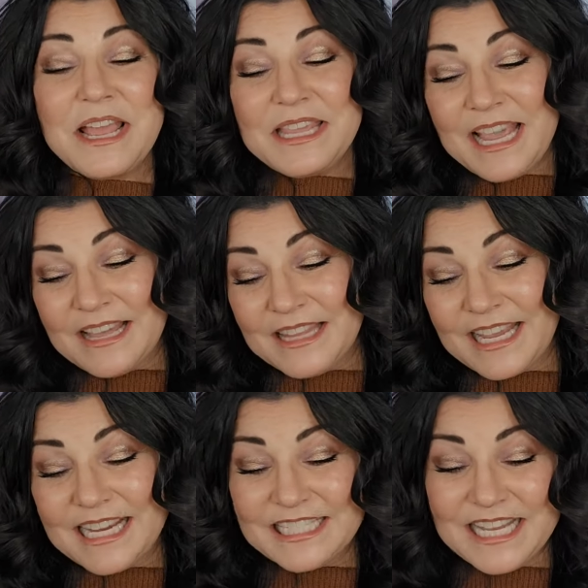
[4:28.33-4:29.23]
yeah,
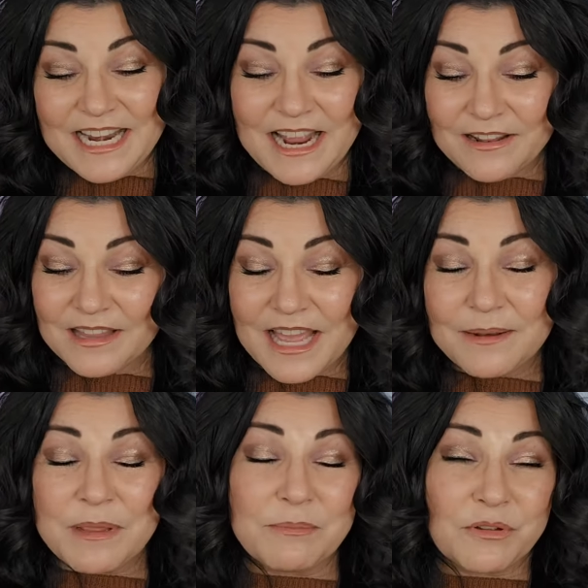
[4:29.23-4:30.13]
like I said, a lot
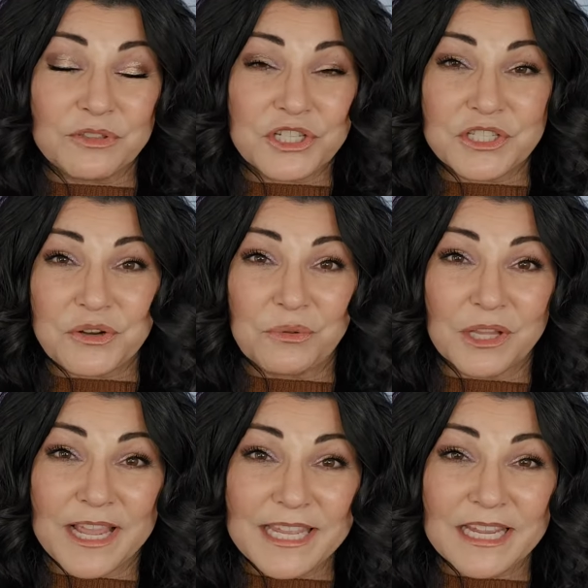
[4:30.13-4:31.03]
of people just don't
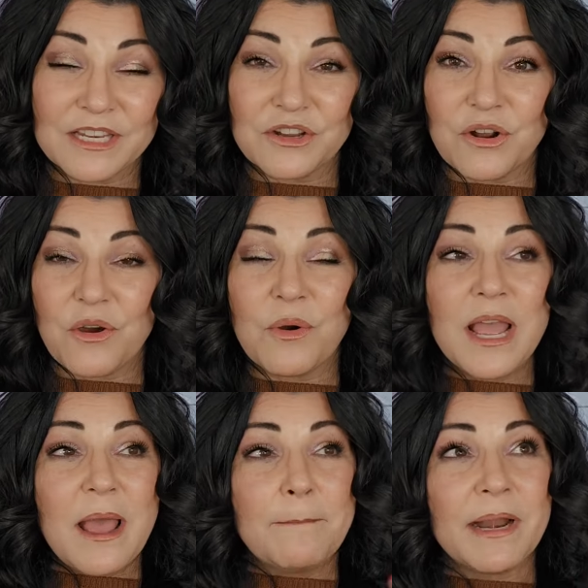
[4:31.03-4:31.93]
like it, you know,
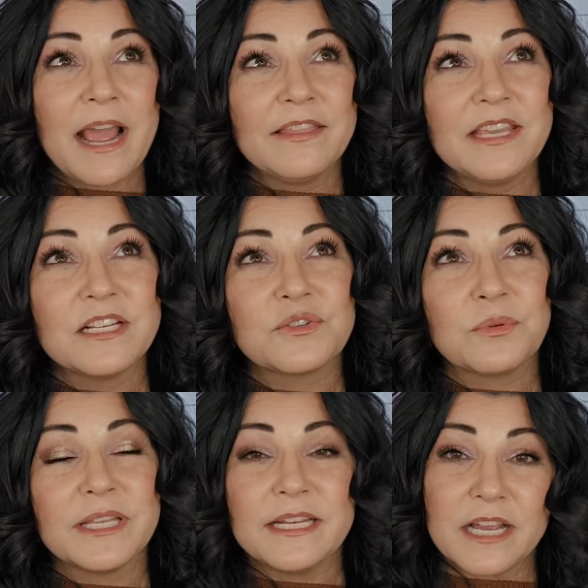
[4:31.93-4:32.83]
but I think it's
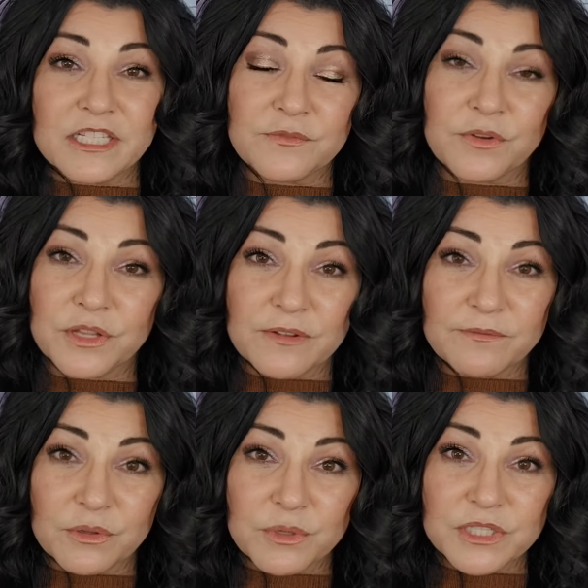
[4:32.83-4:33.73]
really nice for the
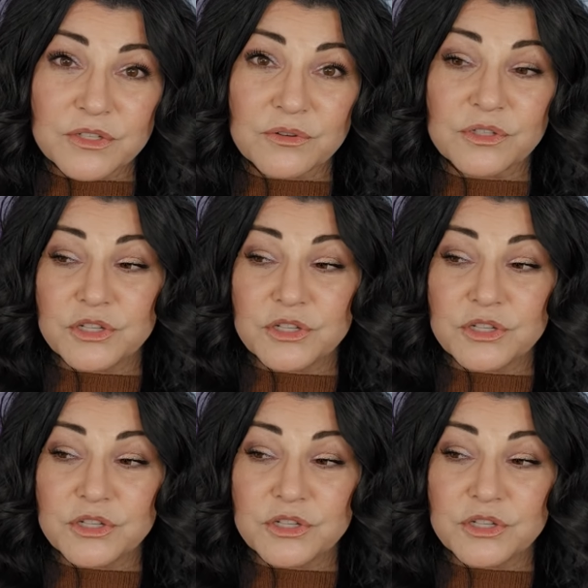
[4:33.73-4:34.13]
influencers.